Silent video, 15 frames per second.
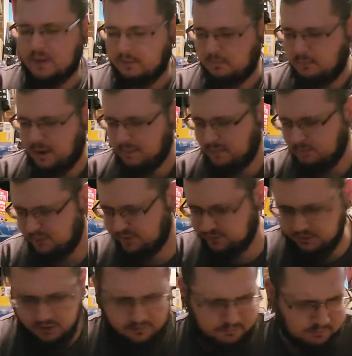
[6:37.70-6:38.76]
I might be missing.
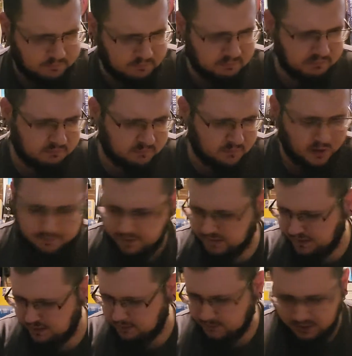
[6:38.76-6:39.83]
Nope. Nope,
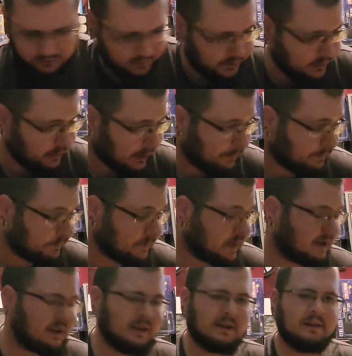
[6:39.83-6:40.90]
that's got the manual in it. Okay.
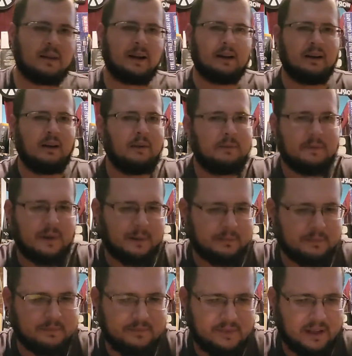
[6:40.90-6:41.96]
I don't know. I'm,
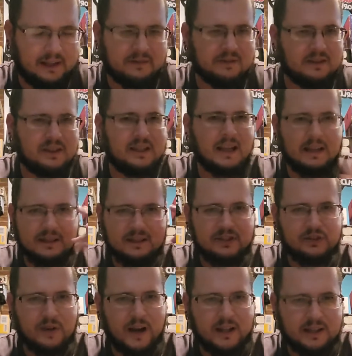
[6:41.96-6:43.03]
like, getting
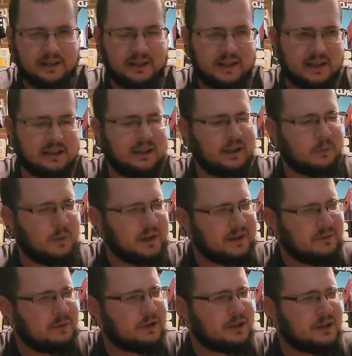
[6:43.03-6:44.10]
distracted thinking, like,
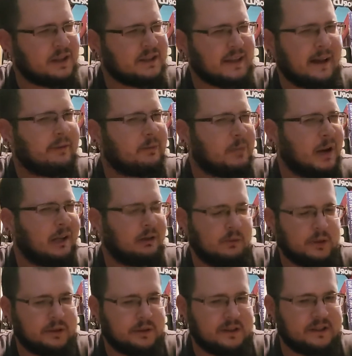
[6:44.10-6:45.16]
which of these have the manual and
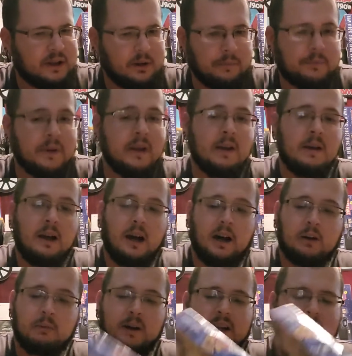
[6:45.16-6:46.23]
which of these don't?
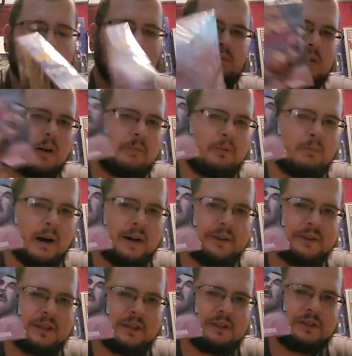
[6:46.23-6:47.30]
Ready to Rumble
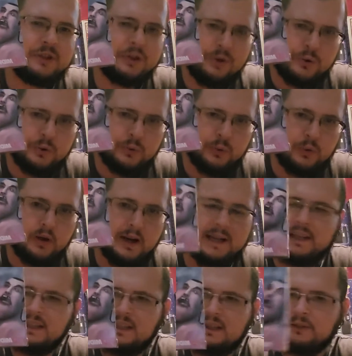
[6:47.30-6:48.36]
Boxing 2. I
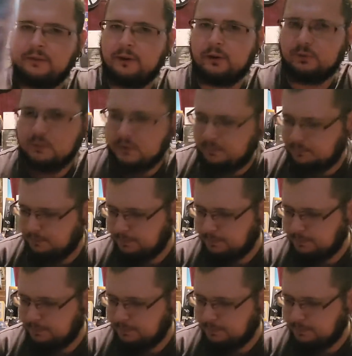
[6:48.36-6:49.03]
need to get the first one.